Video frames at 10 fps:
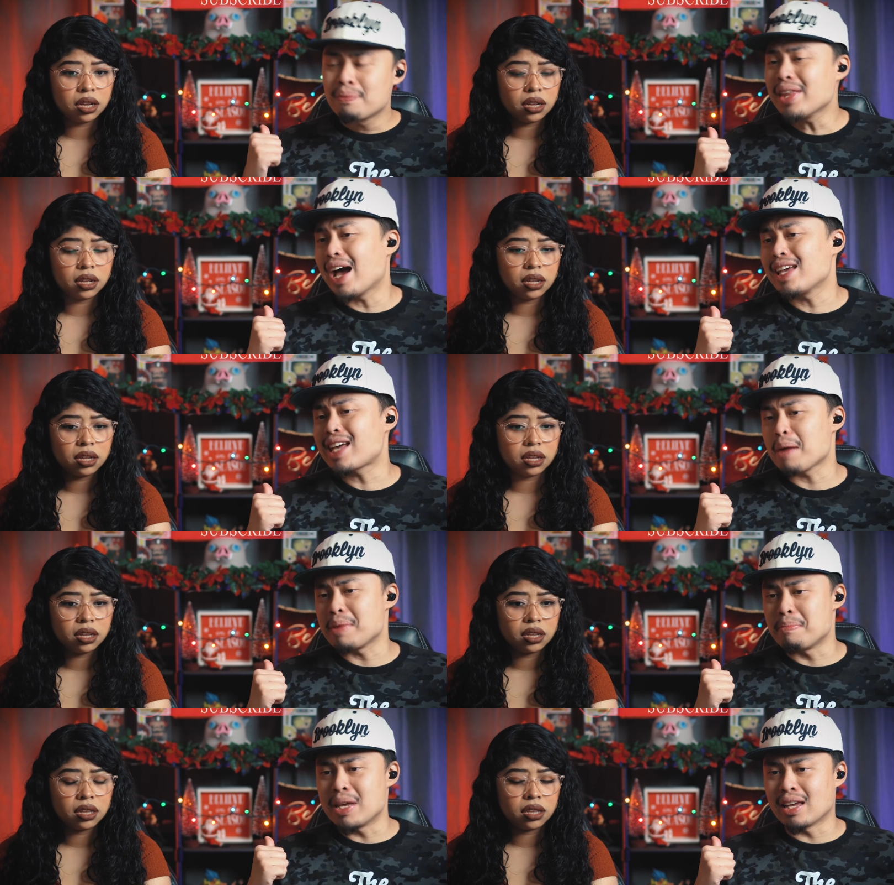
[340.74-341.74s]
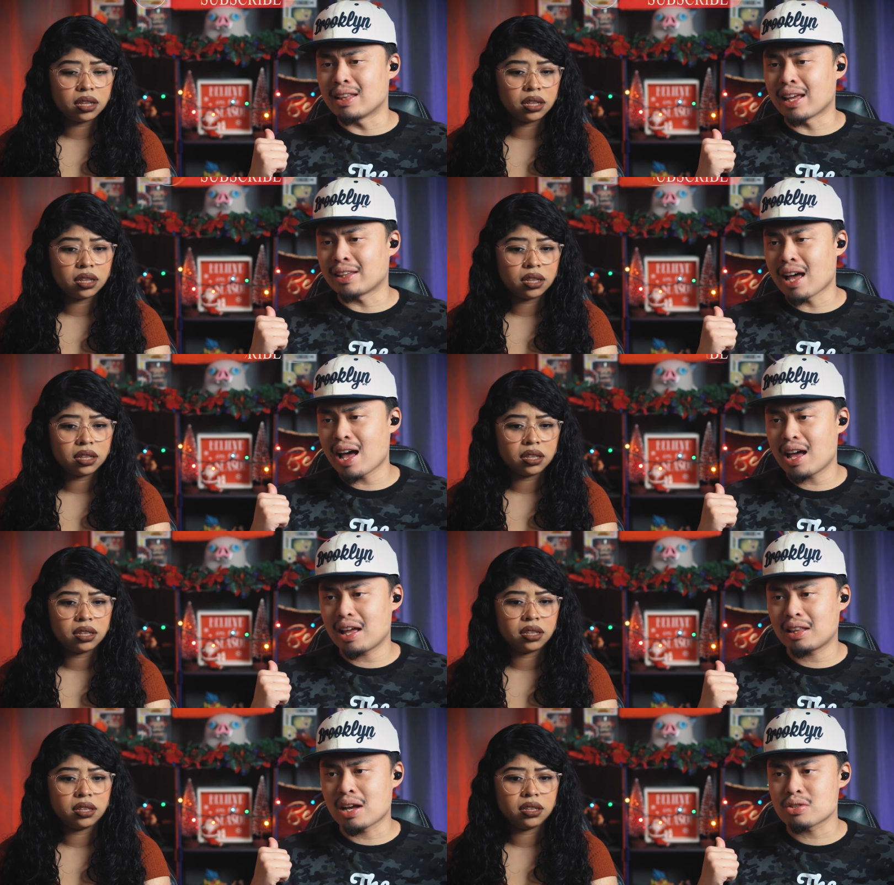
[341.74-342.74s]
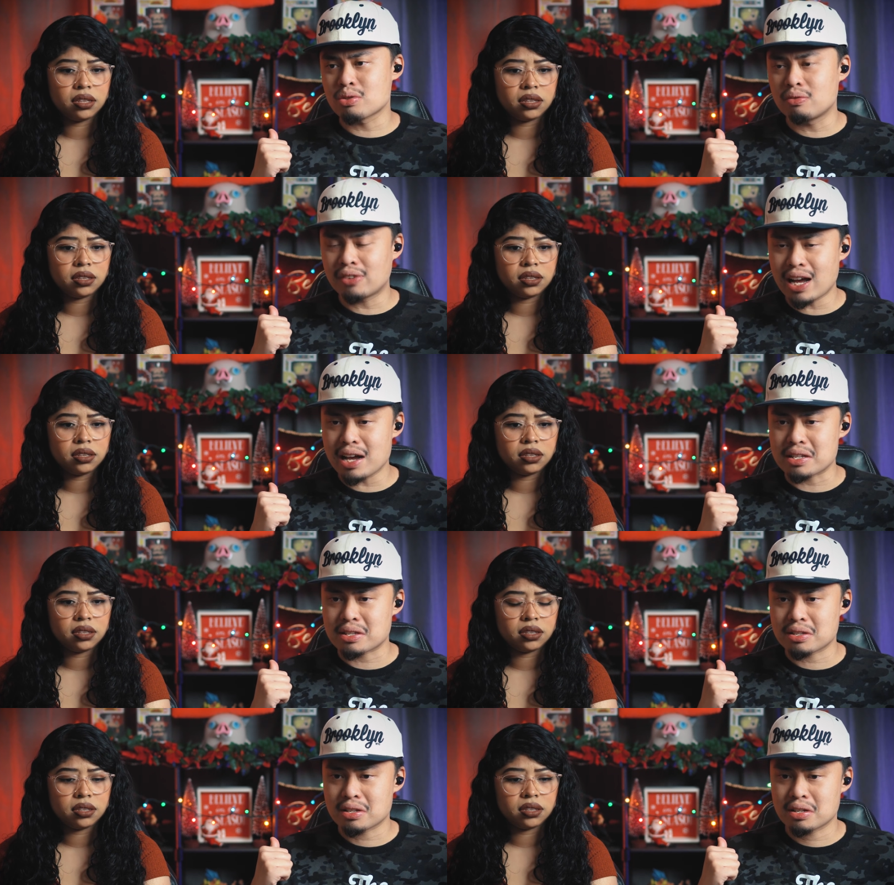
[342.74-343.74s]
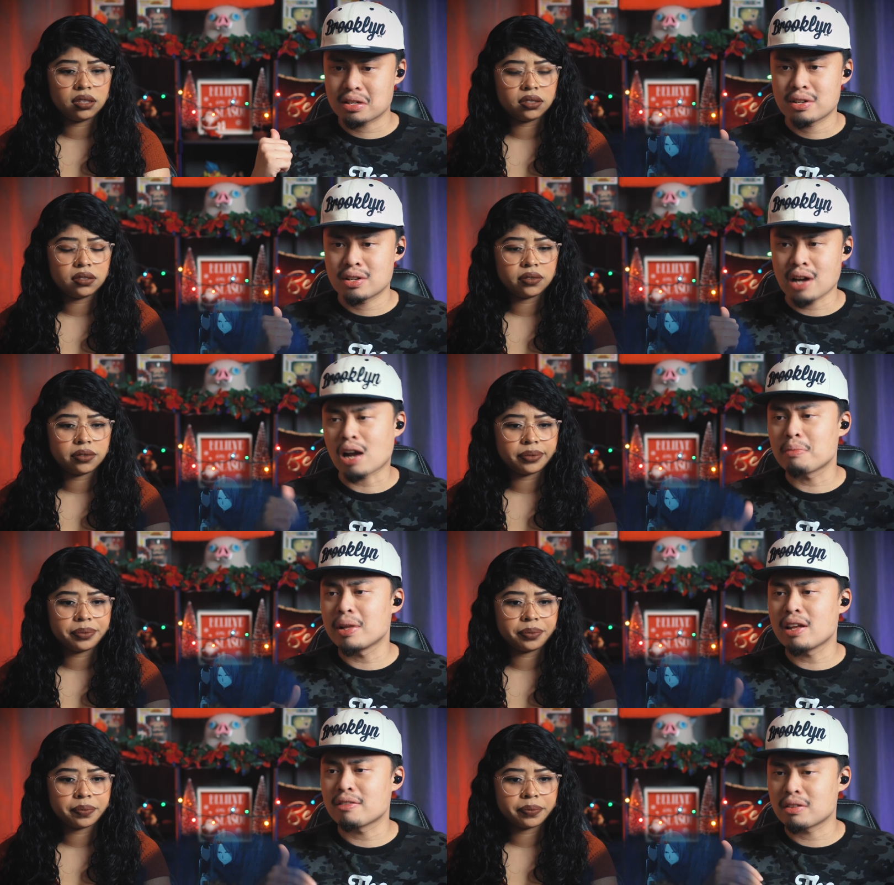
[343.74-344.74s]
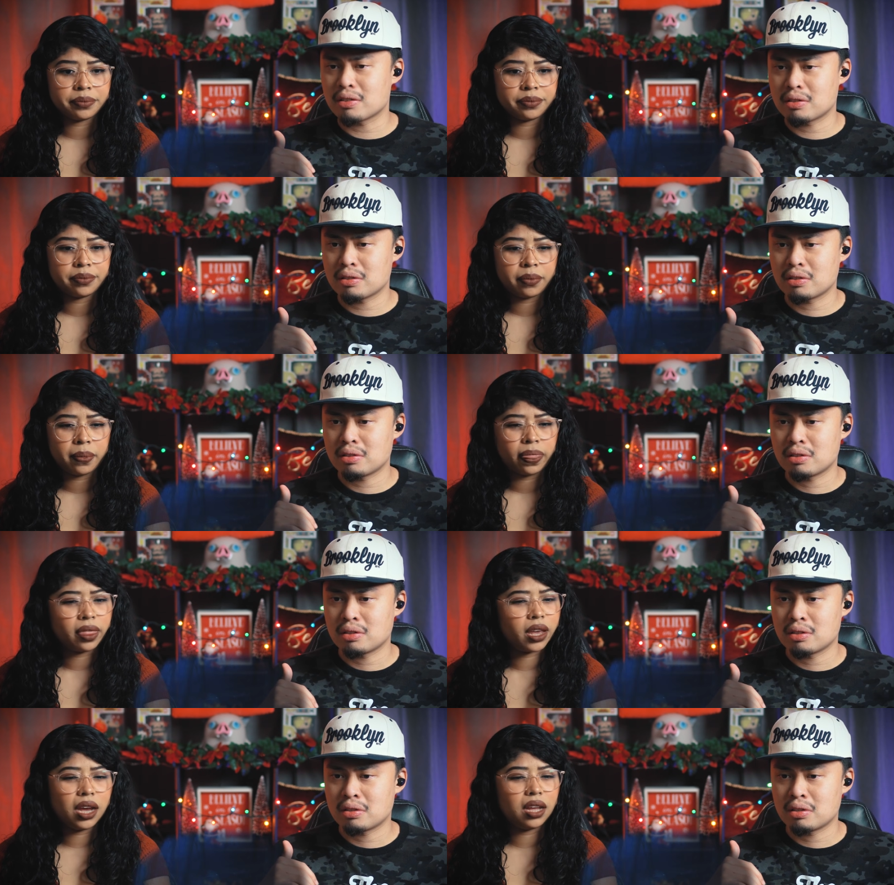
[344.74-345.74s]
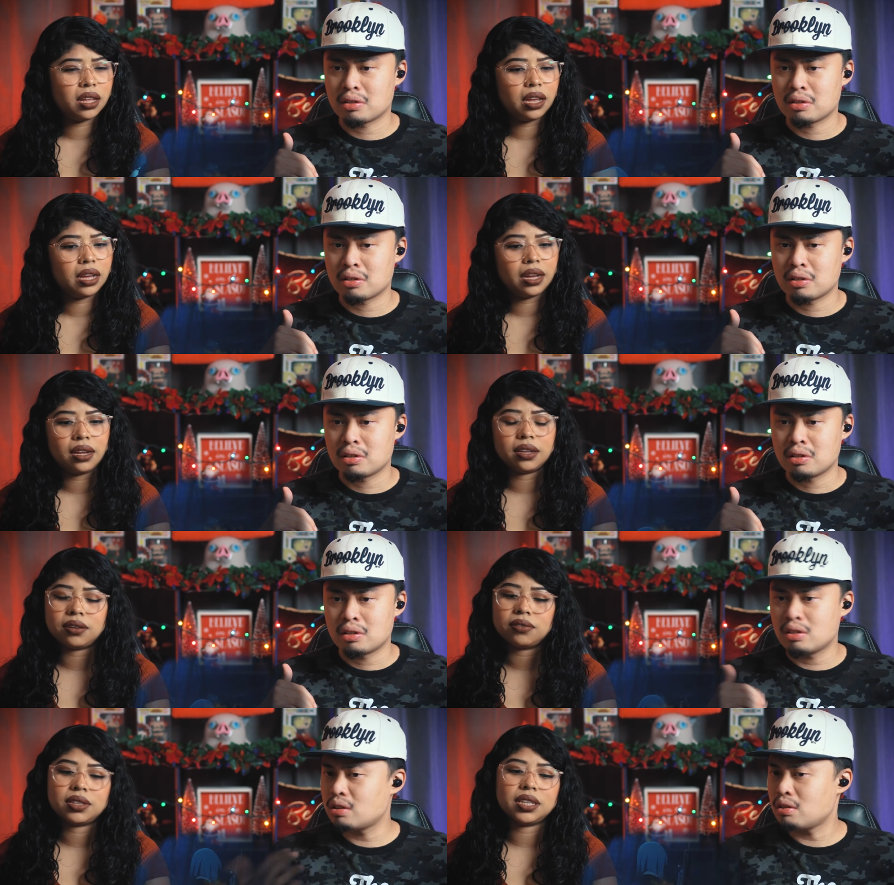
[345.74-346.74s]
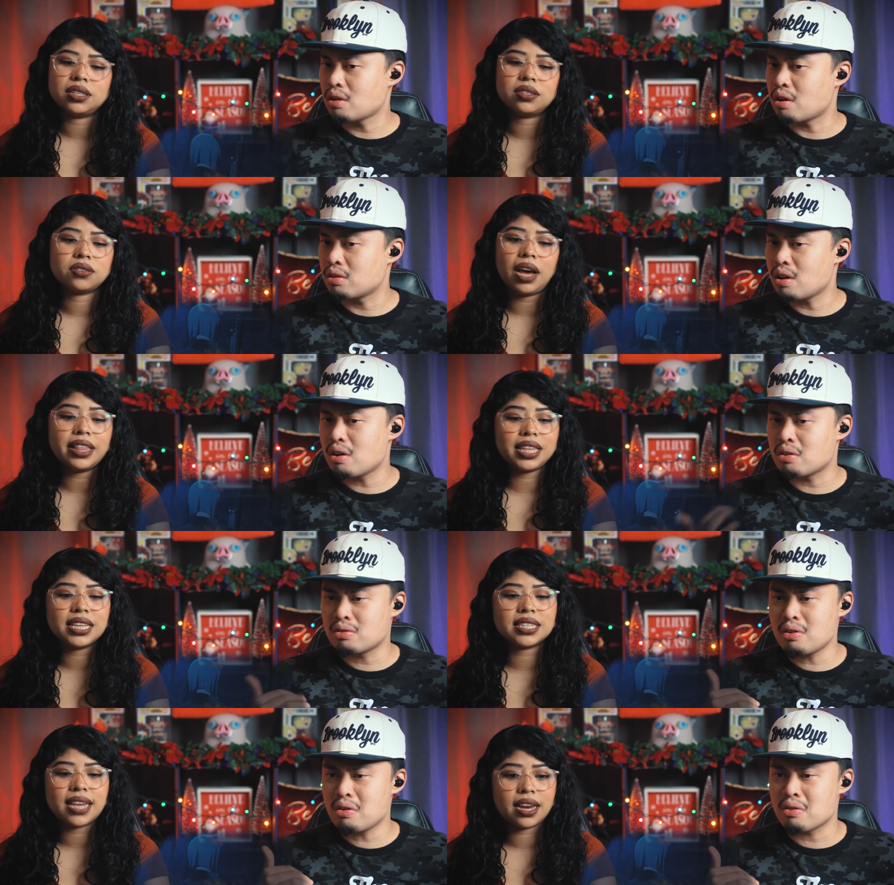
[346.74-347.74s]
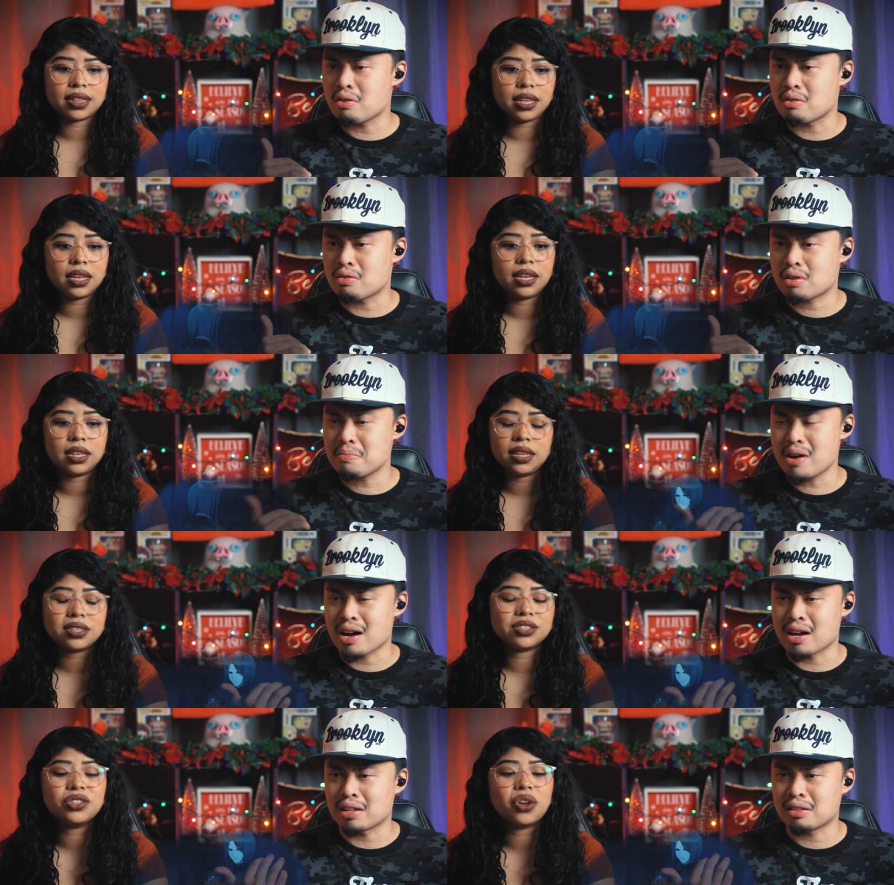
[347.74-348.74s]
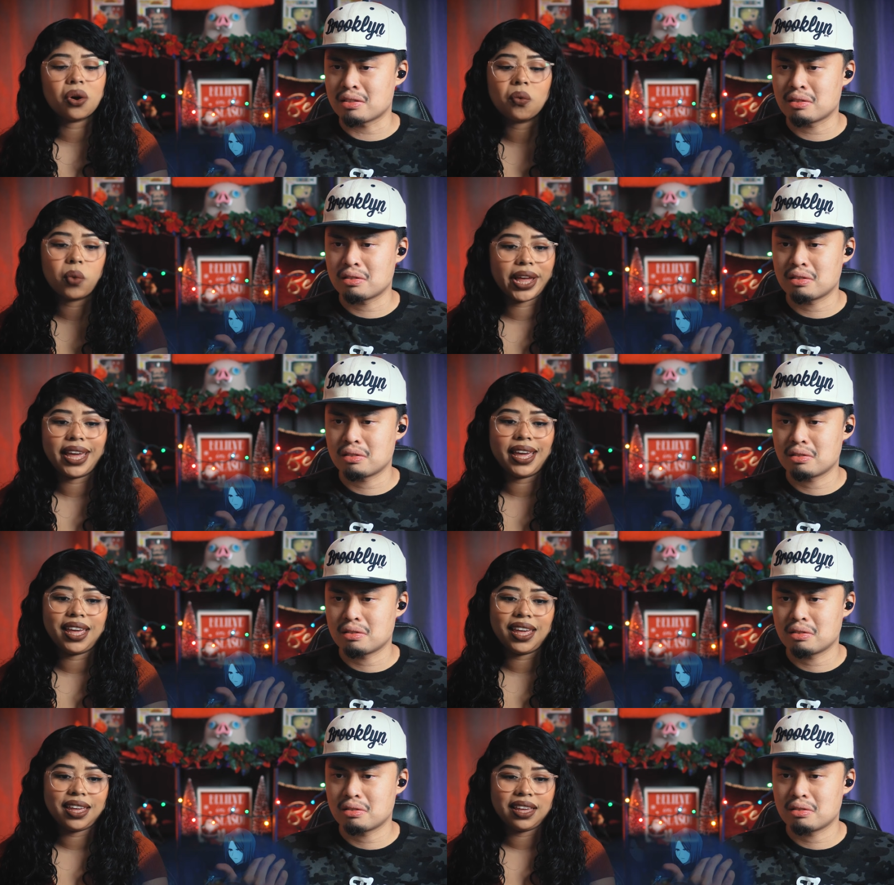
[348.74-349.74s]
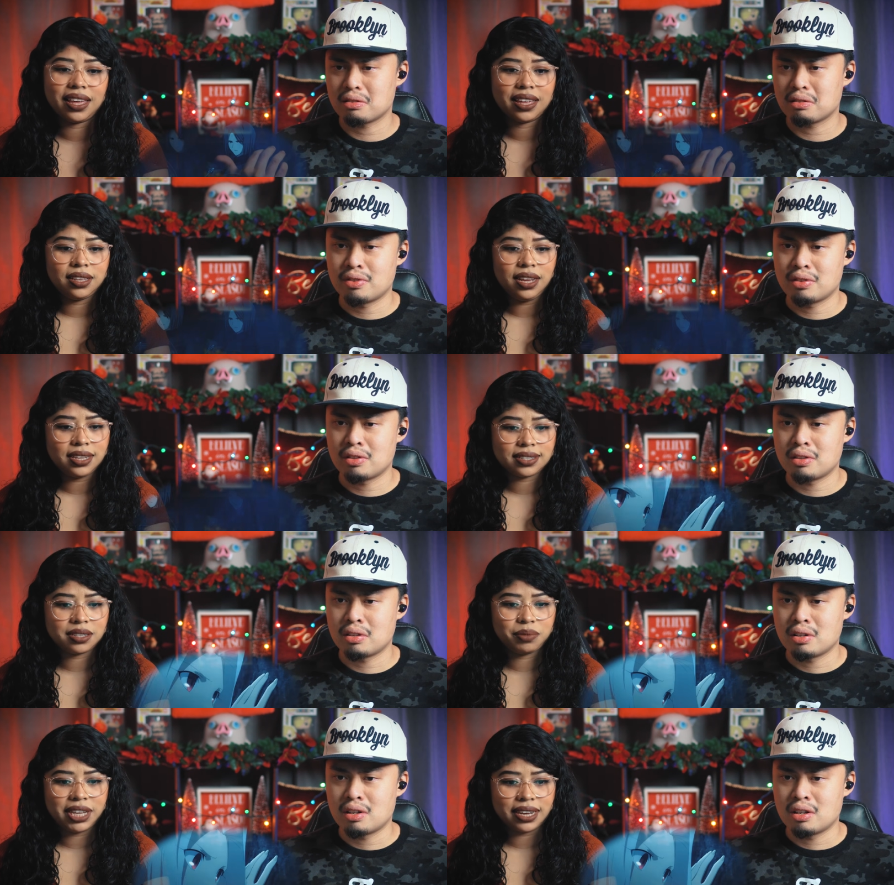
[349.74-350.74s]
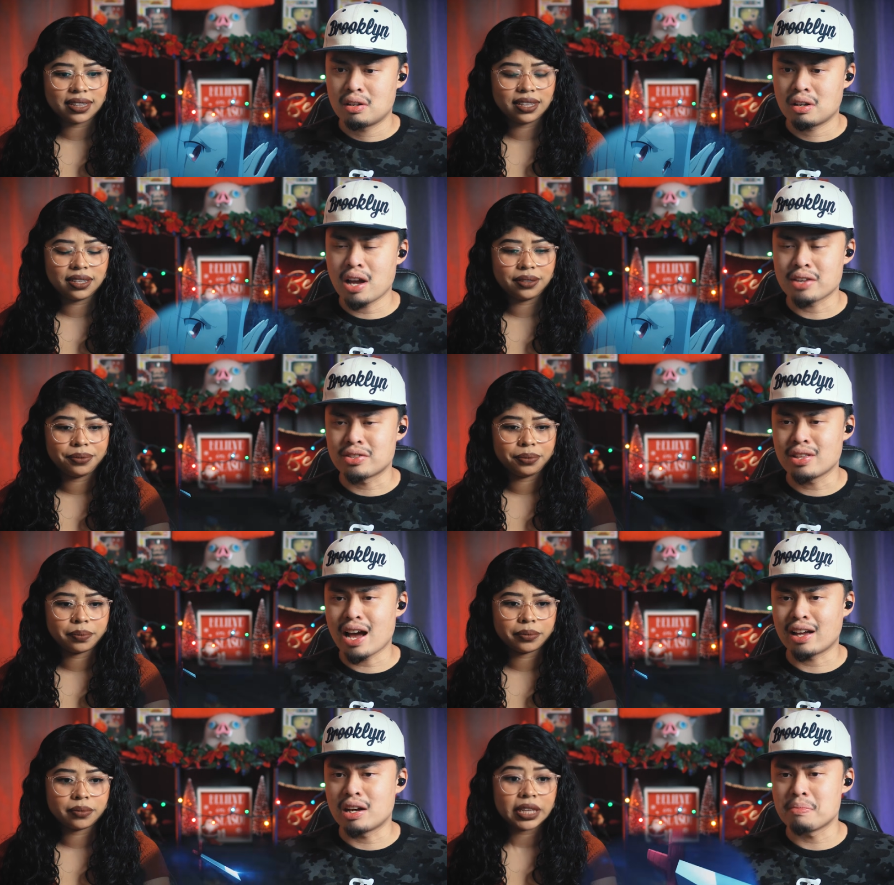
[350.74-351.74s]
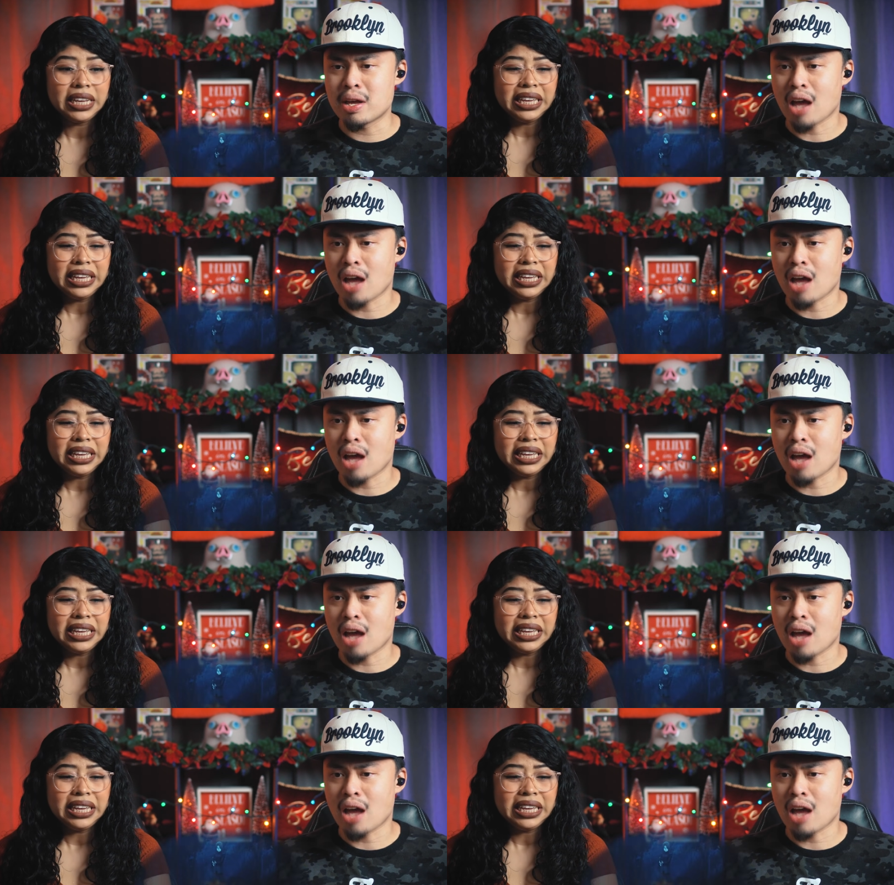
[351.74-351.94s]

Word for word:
Speaker 1: Nah, he can't be beaten like that. That's too fast. I don't believe it.
Speaker 2: I don't think Yo, so. no, I think no. he's acting. There's no way. He has to be active.
Speaker 1: Guys, we're not gonna make